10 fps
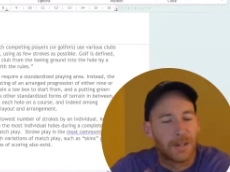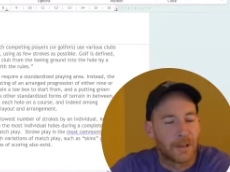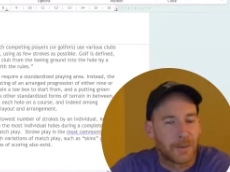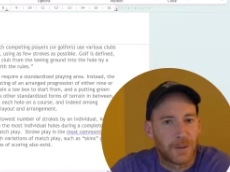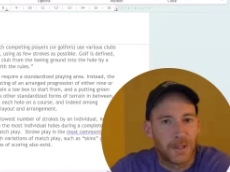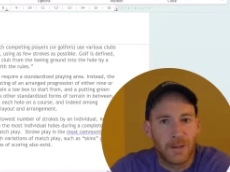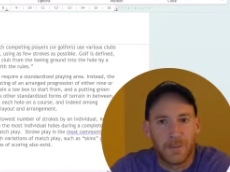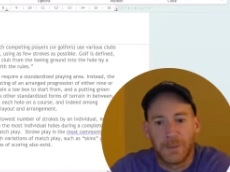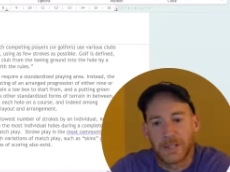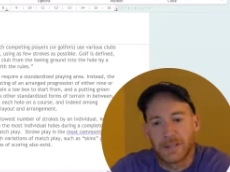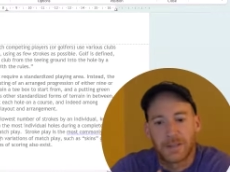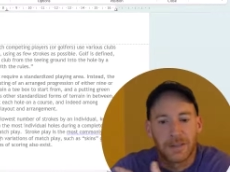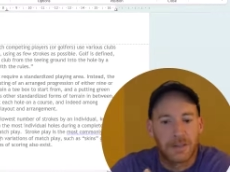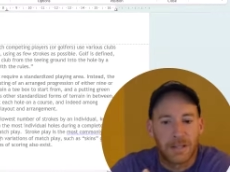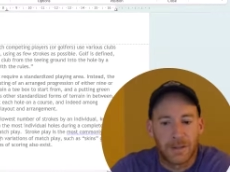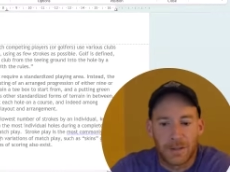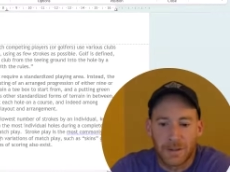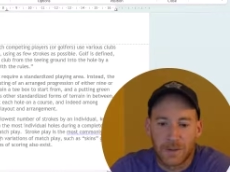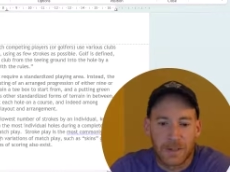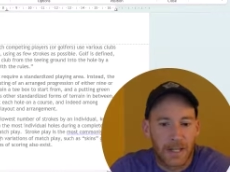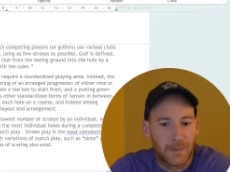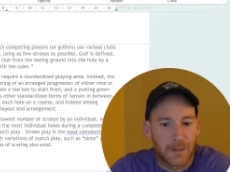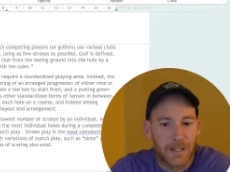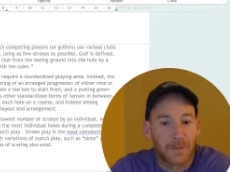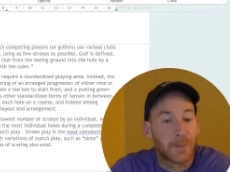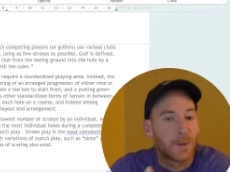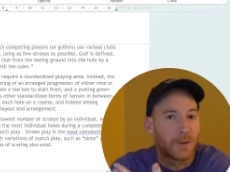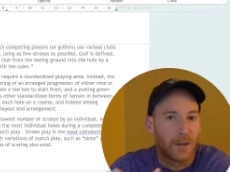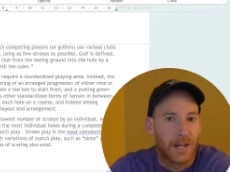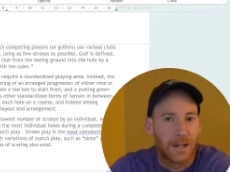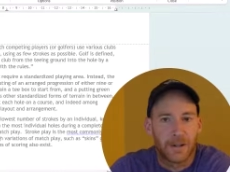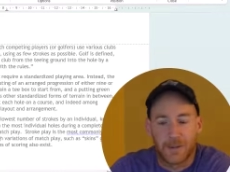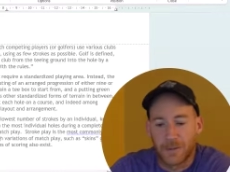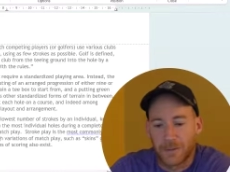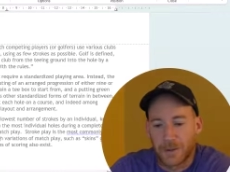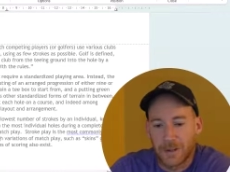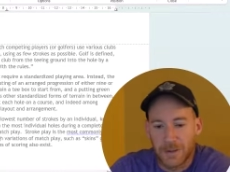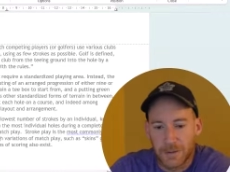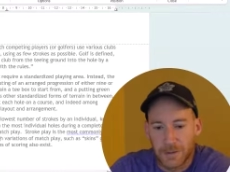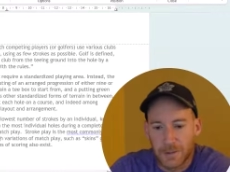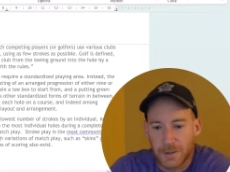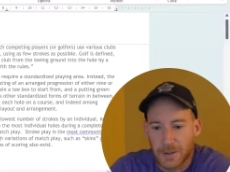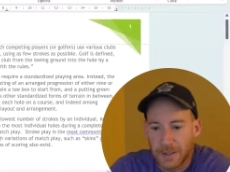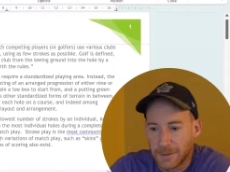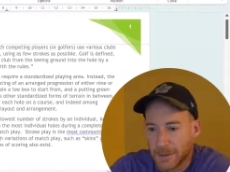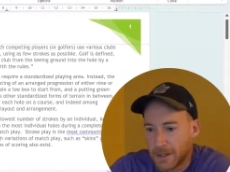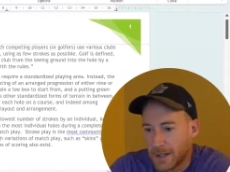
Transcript: in our footer, but this is how you could use a template in both your header or footer. So double click.